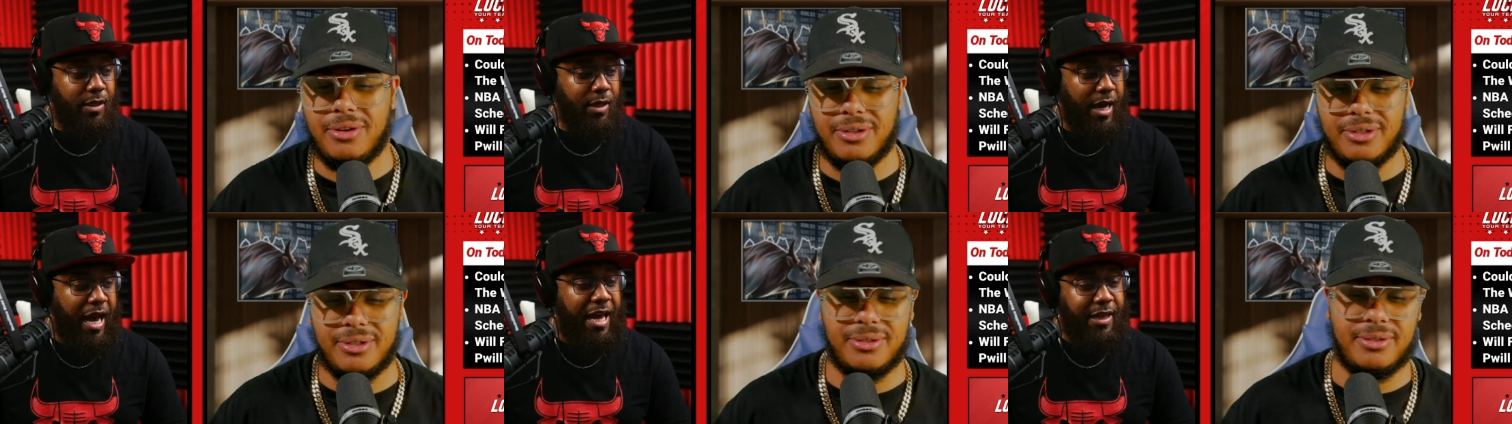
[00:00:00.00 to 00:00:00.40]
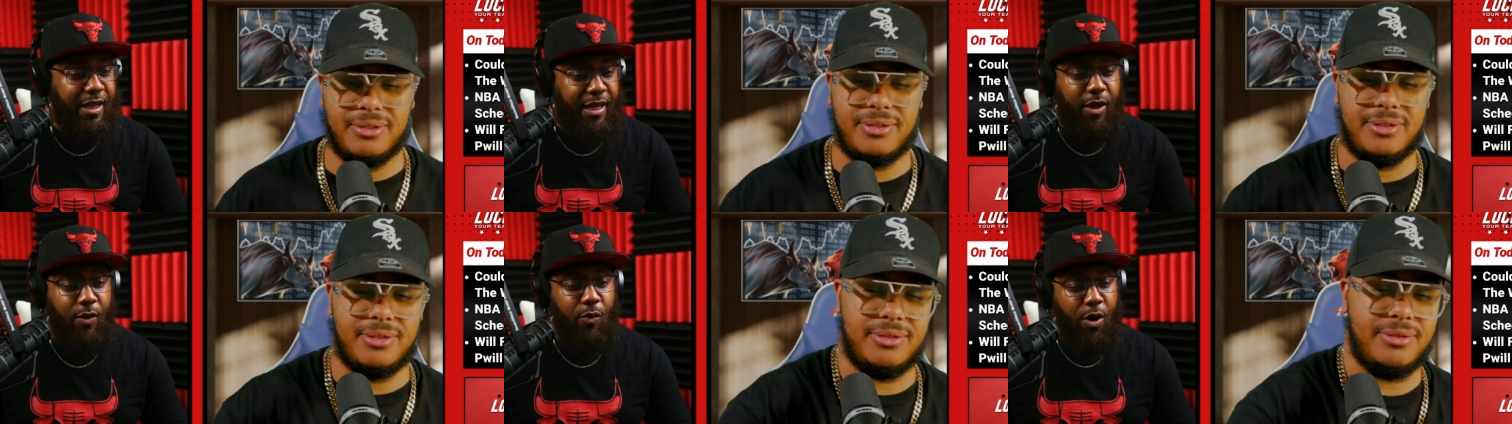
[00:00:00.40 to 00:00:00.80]
Speaker 1: I
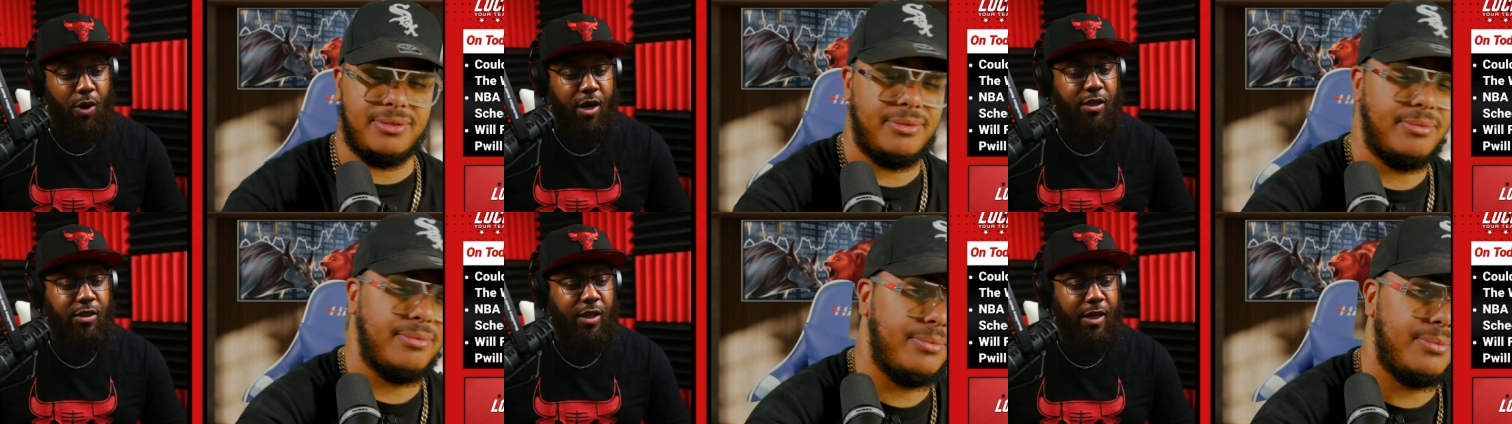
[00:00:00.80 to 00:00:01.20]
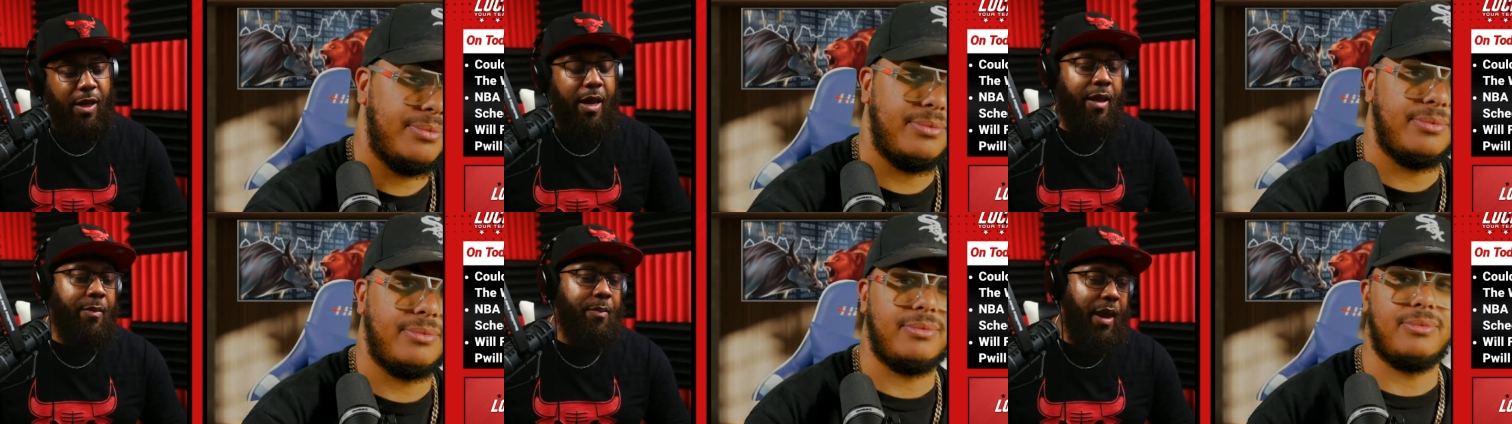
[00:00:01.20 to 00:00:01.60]
think it was, uh,
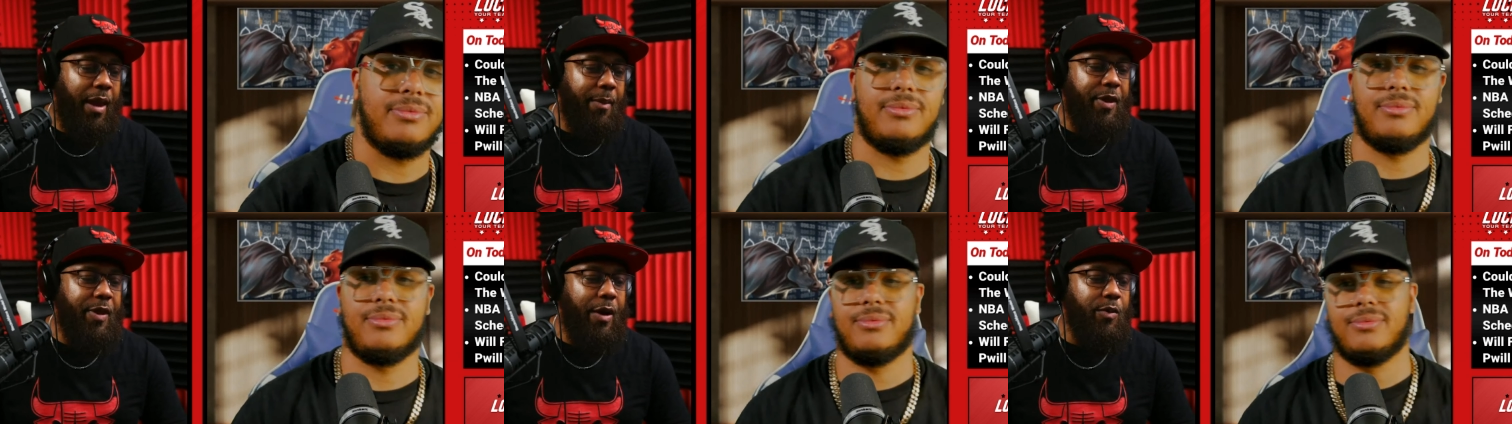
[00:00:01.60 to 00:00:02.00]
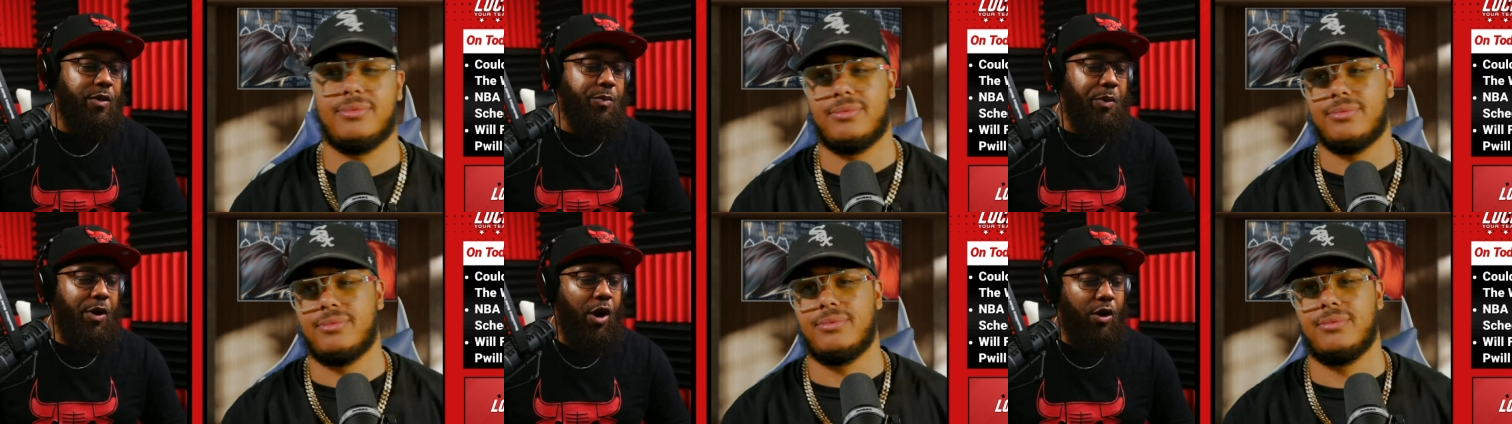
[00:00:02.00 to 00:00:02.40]
and maybe that was
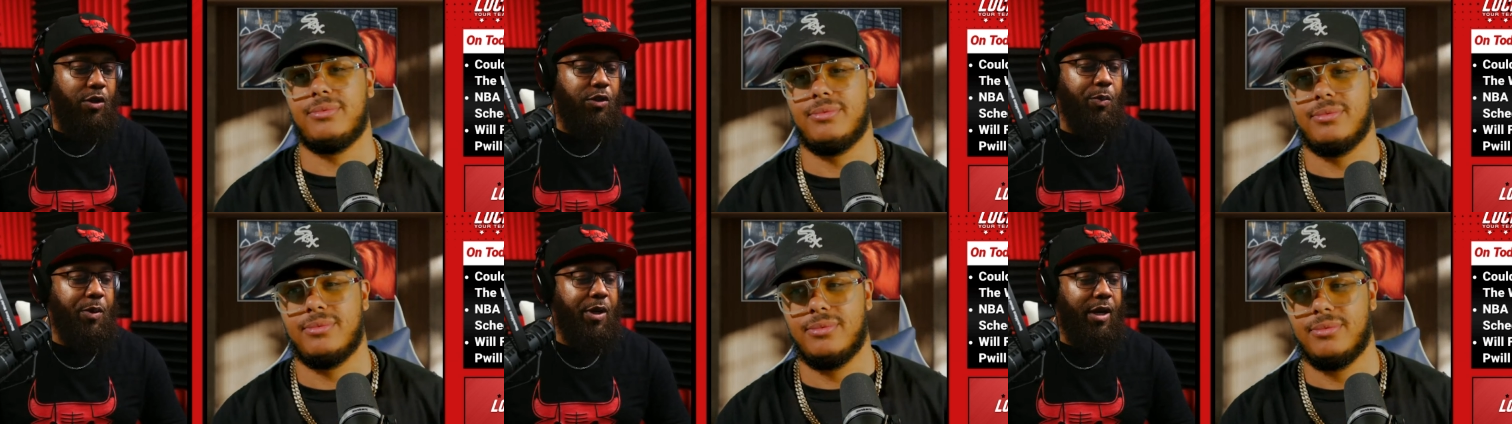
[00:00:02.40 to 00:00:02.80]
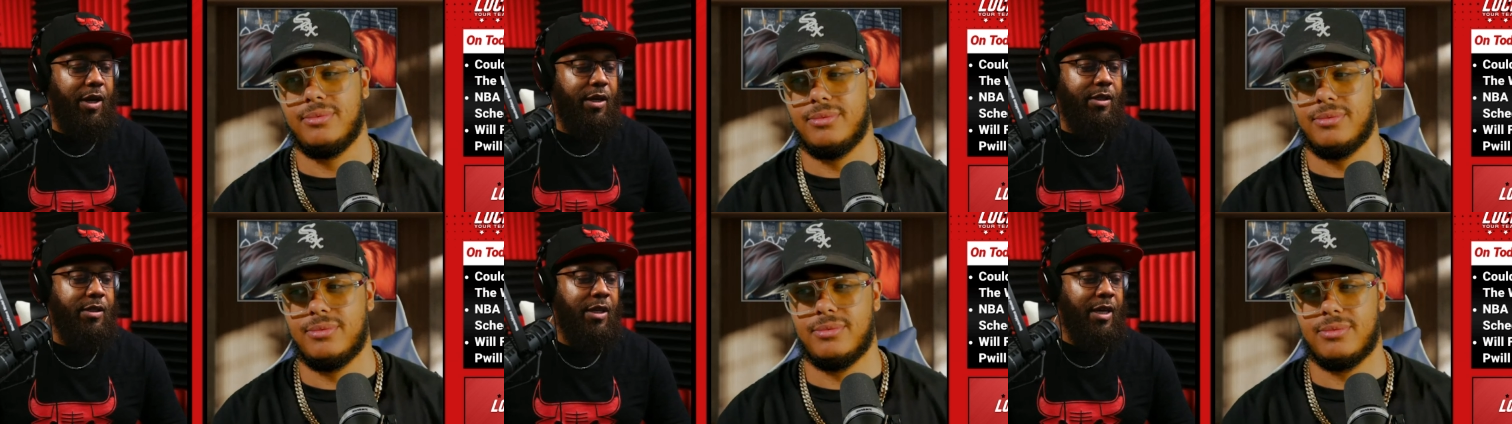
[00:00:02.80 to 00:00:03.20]
also
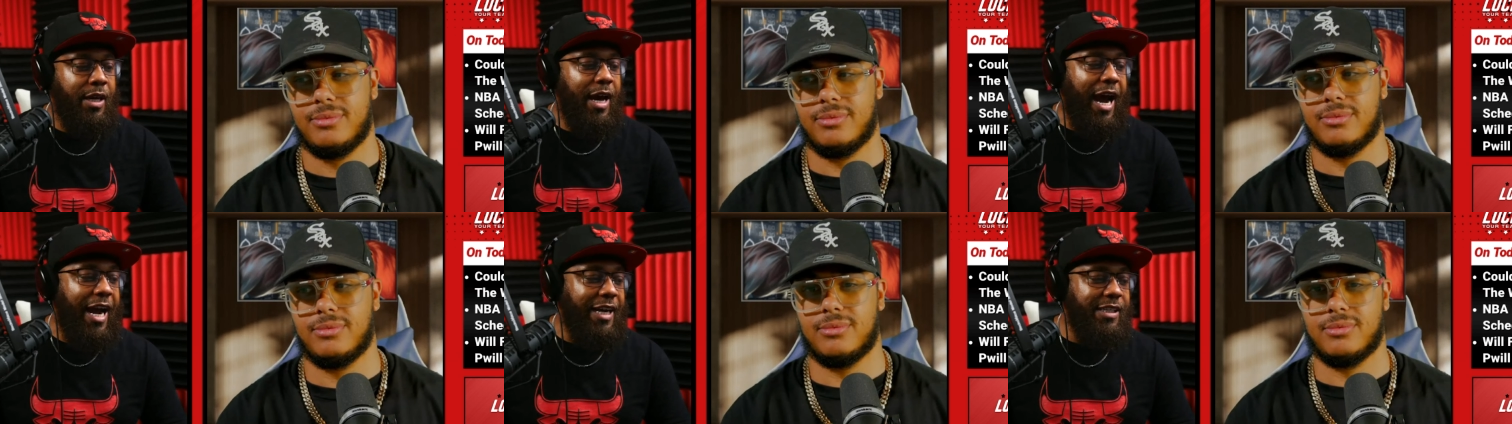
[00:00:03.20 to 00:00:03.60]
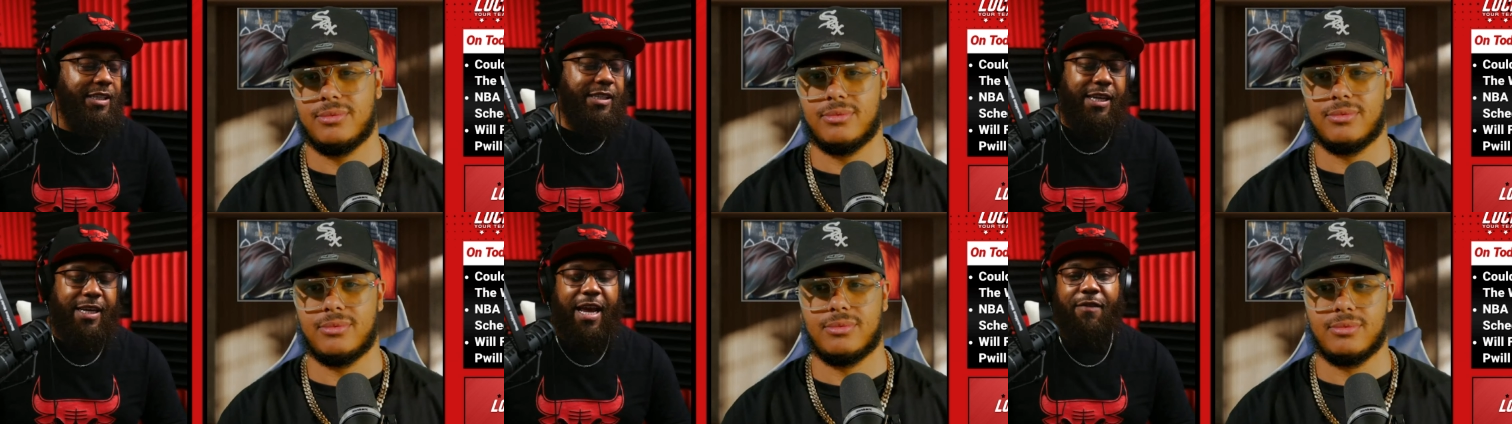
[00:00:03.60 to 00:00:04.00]
because I just
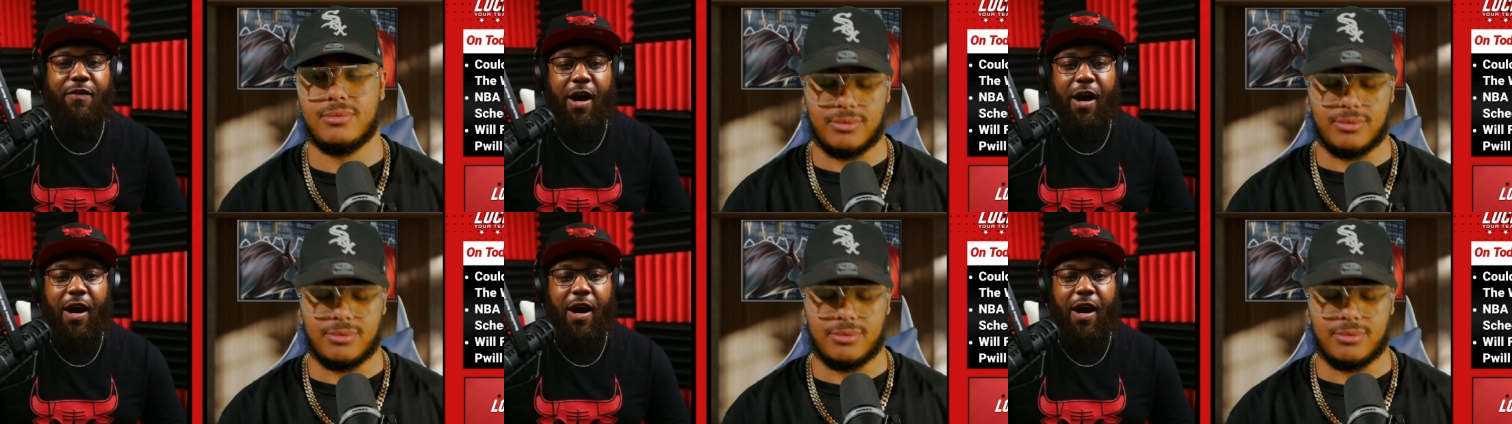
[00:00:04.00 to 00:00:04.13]
didn't have high